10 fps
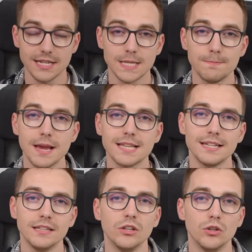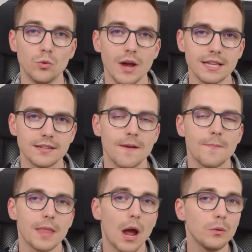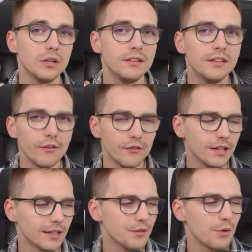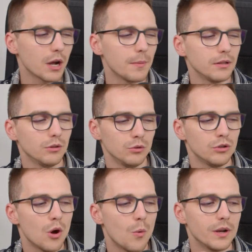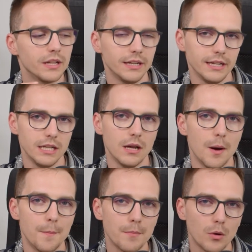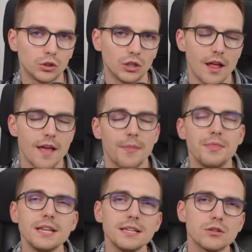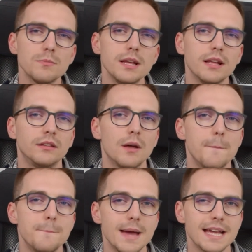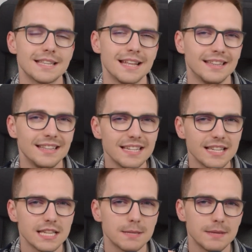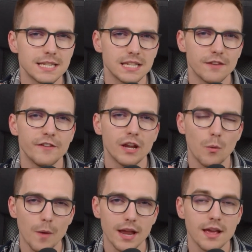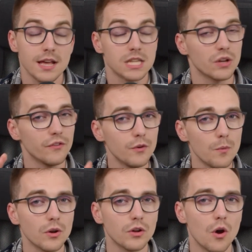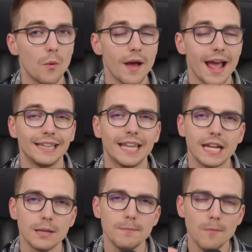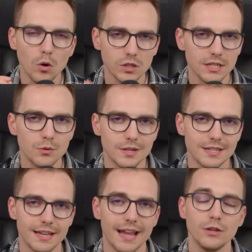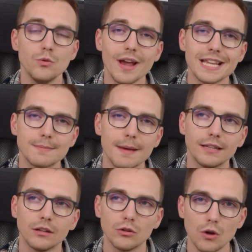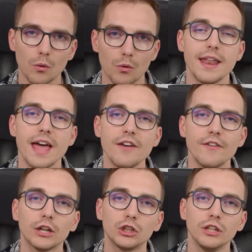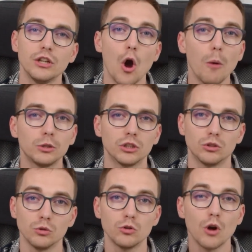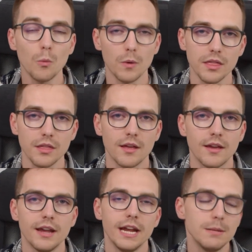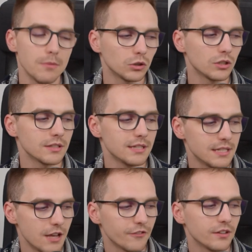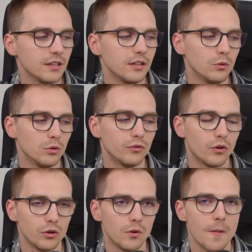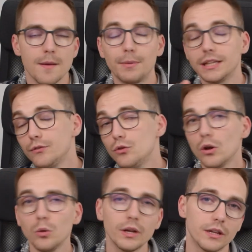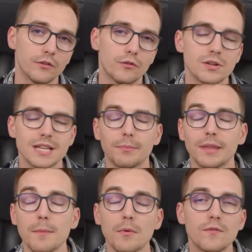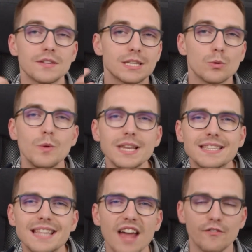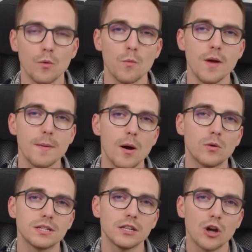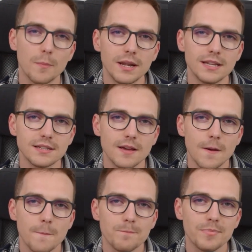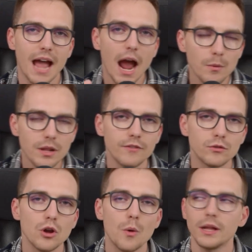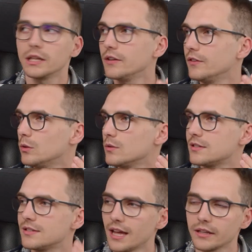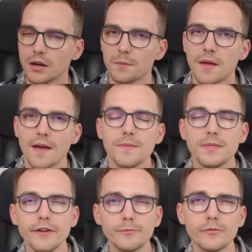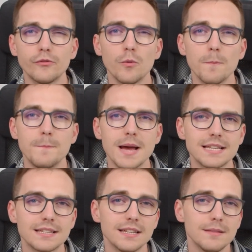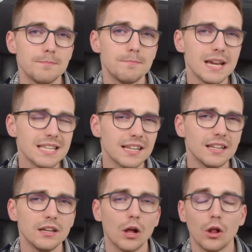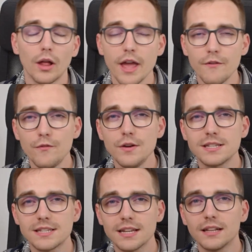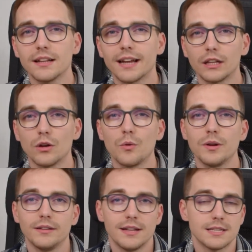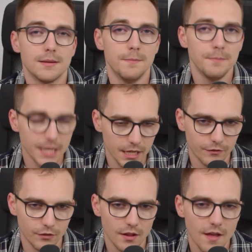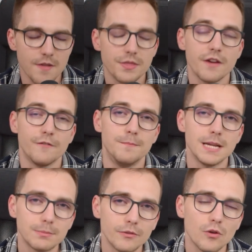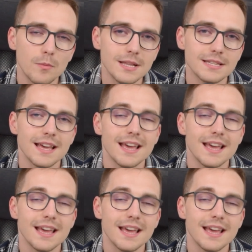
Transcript: is based in the US, I would definitely recommend you to go with InMotion. This seems to be the best in this specific way. So if you want to go and take it more seriously and you expect the growth and have actually the options to grow with, InMotion is definitely good for you. But if you are looking for some type of Swiss knife of web hosting companies, I would have to go and give it to SiteGround. They've performed best in basically every single category that's meaningful. They have best performance.